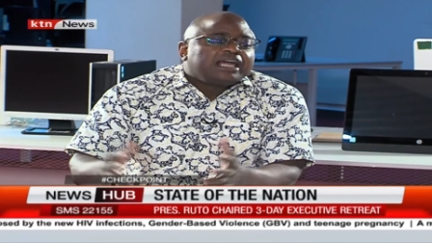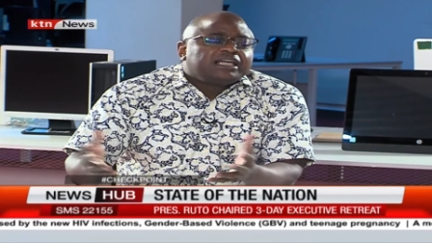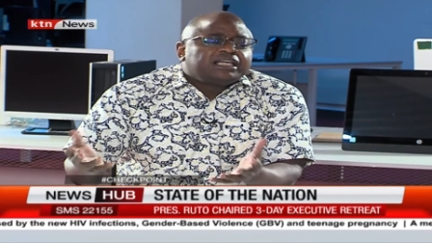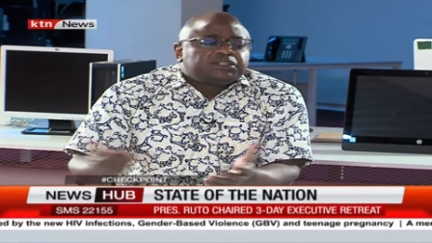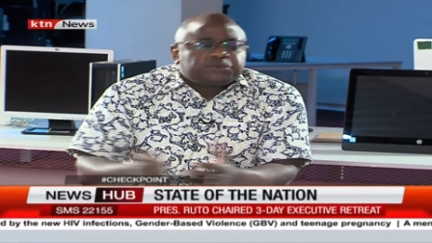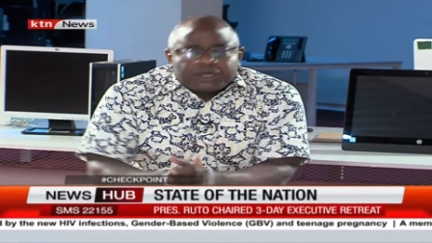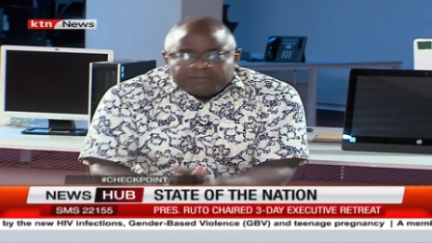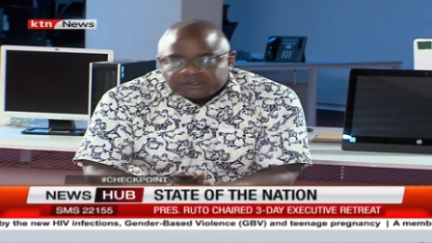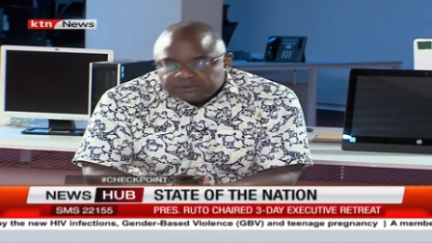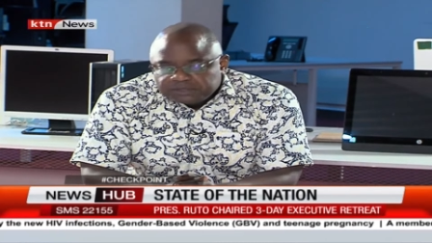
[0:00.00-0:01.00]
it would
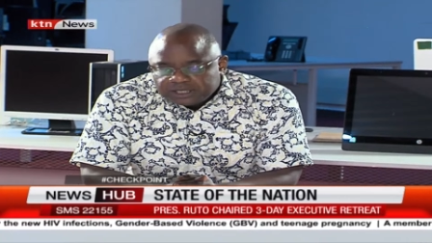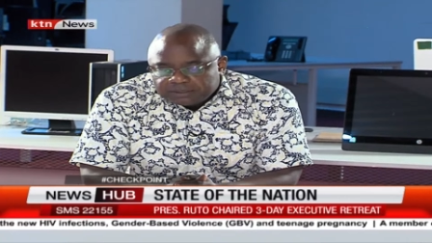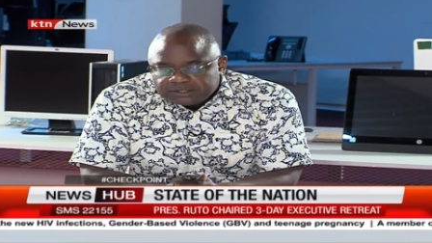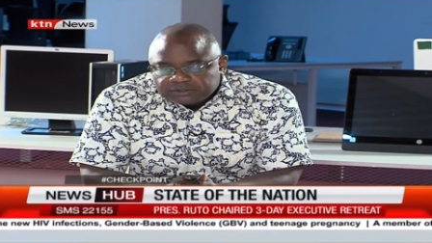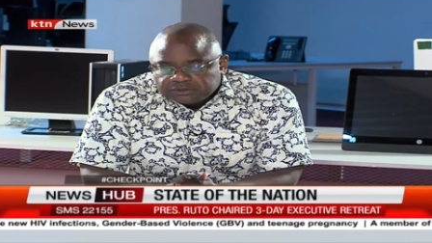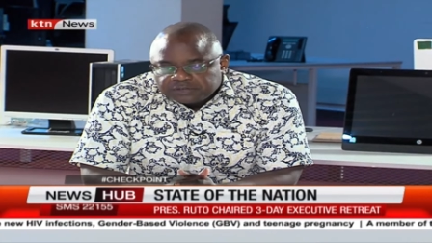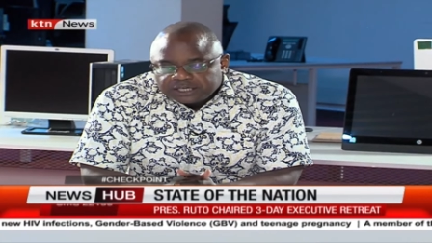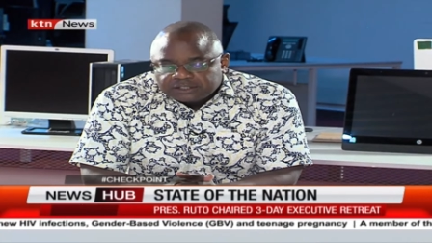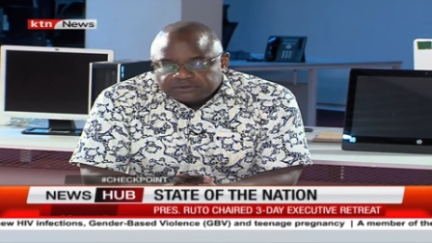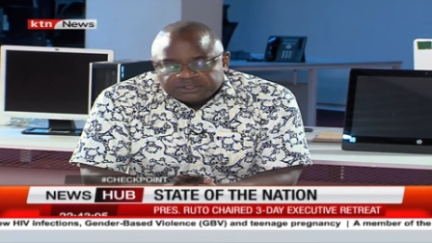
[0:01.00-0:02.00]
appear to me that majority of
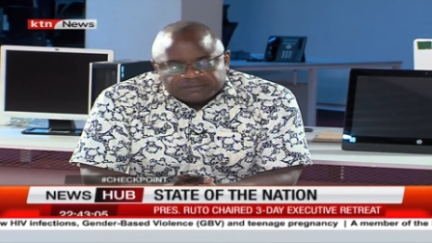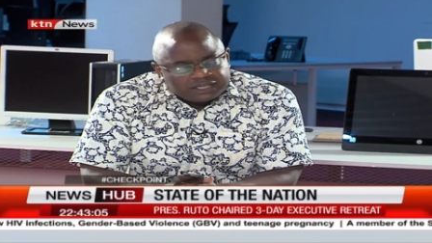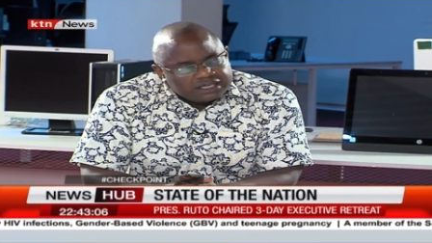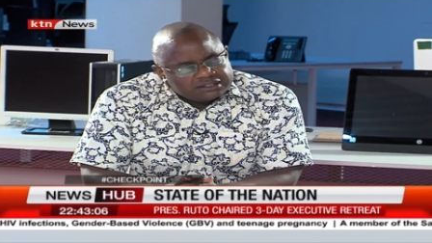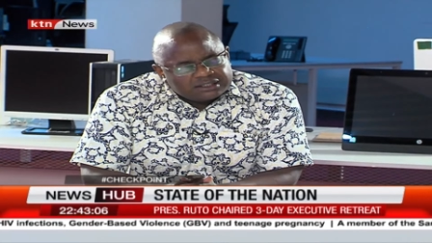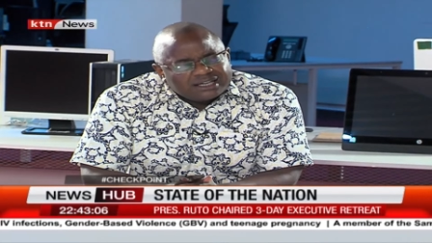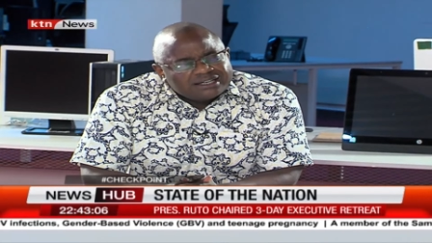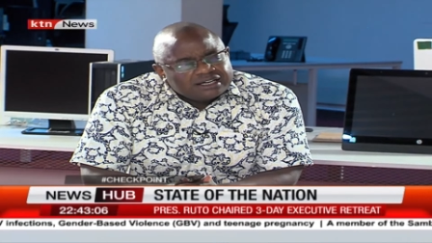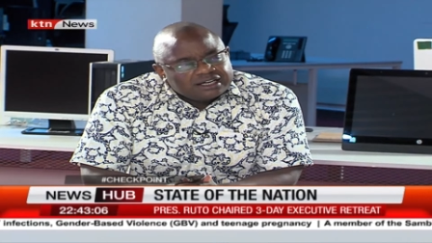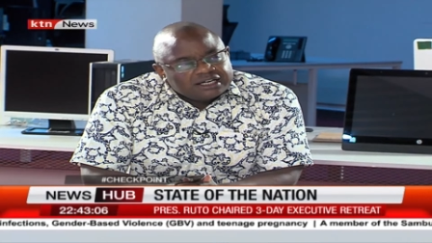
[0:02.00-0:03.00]
Kenyans don't even
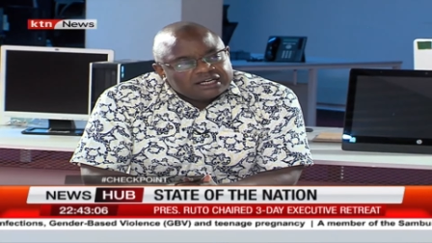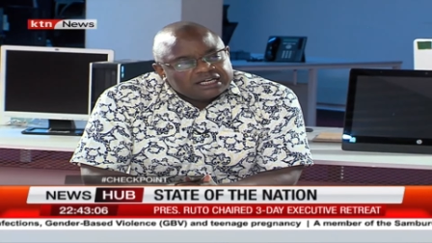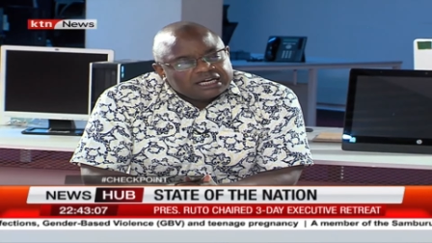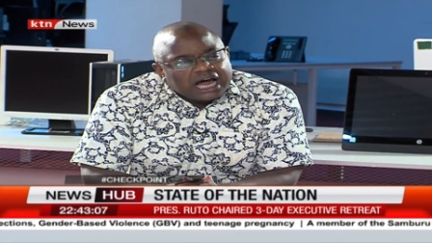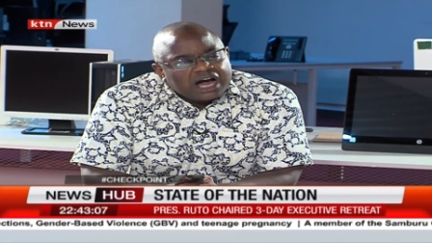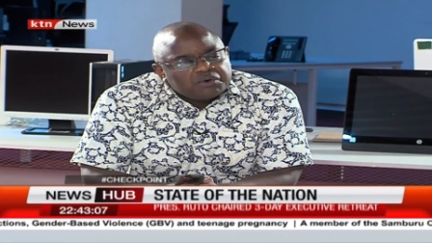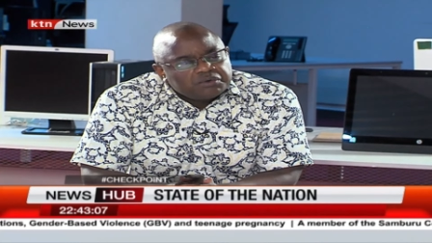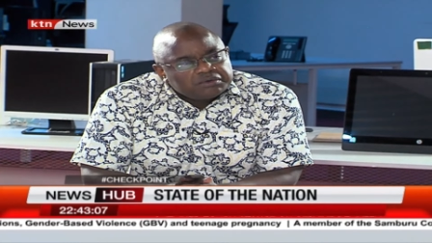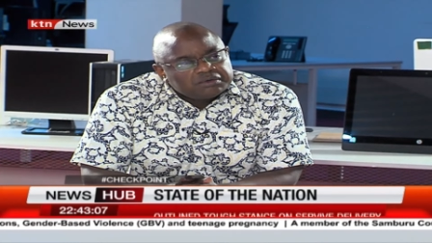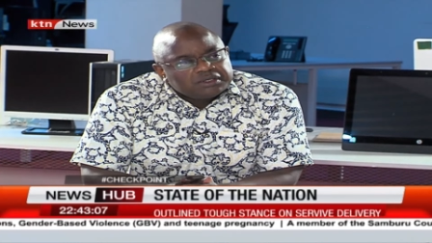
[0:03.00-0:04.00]
understand uh,
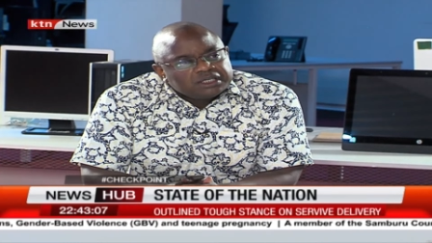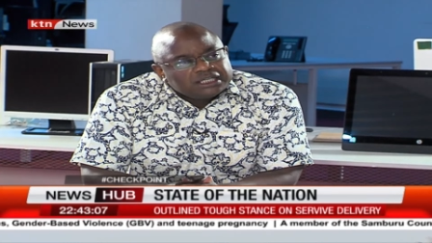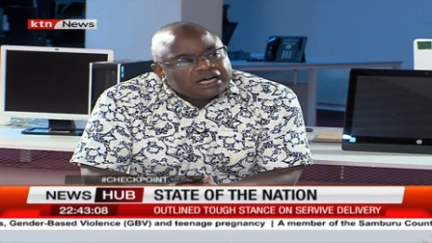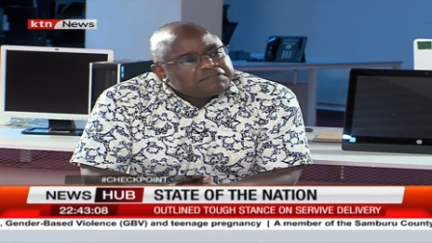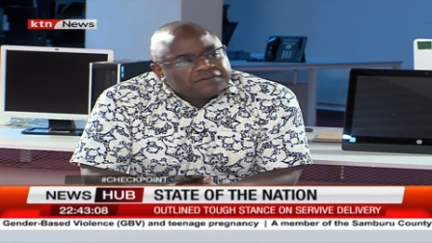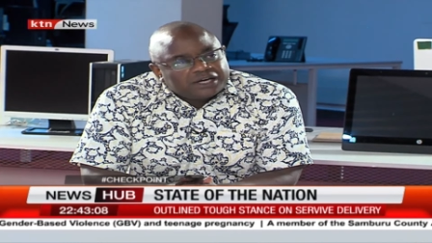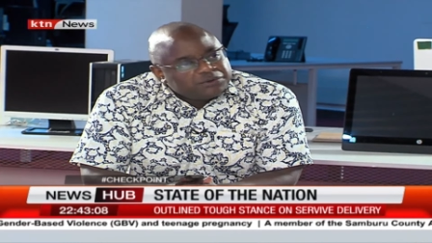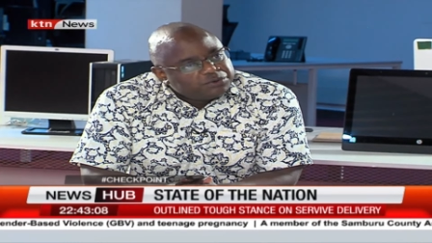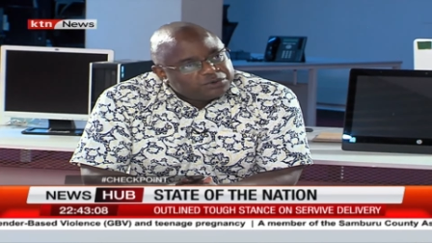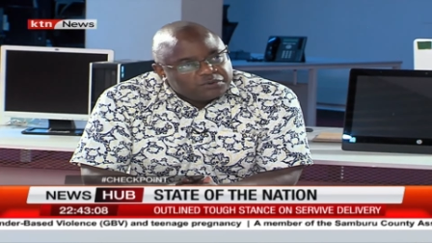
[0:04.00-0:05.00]
how the African
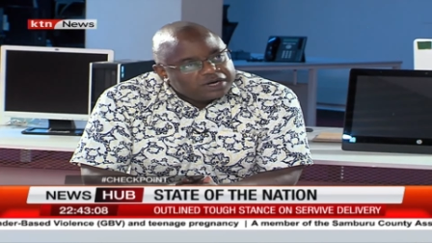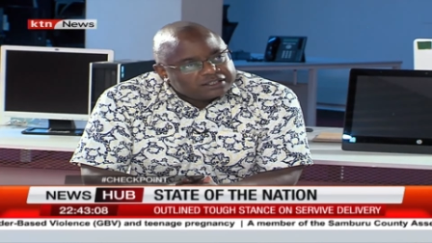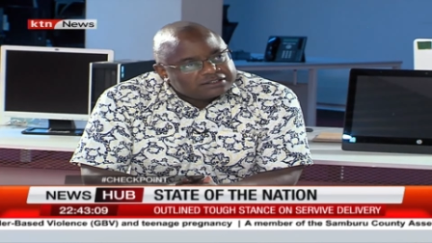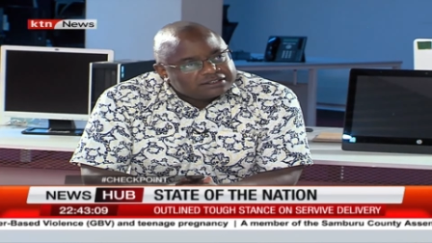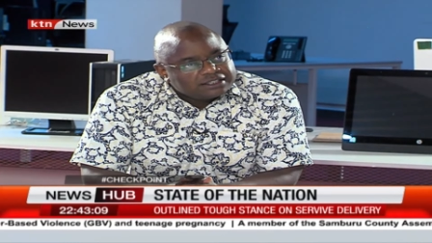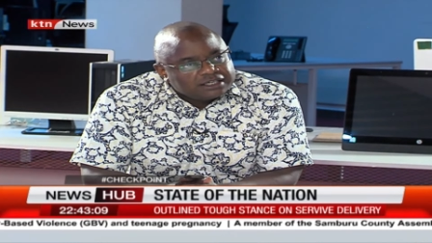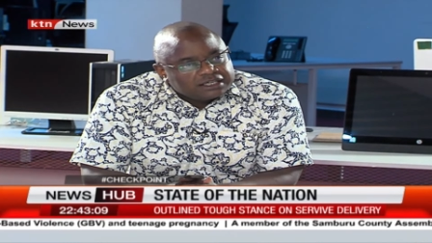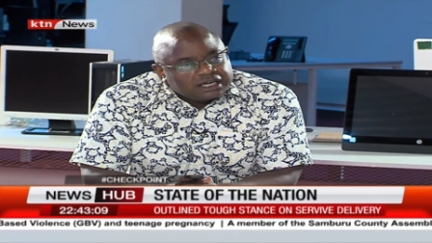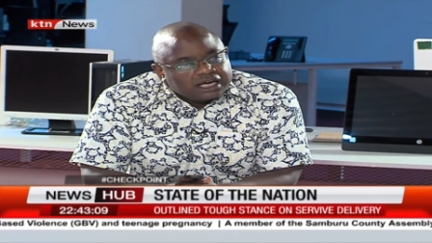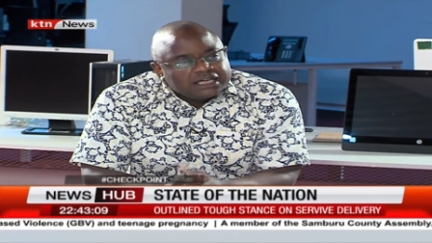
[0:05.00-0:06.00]
Union works.
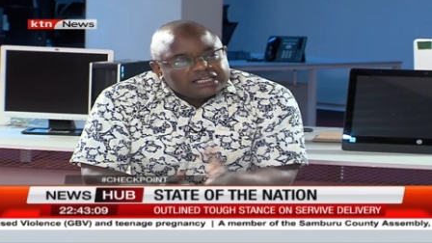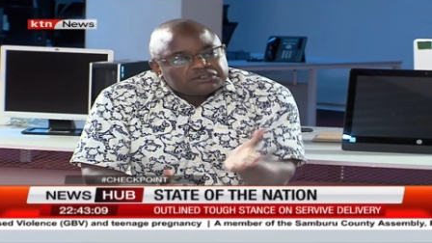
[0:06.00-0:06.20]
And yet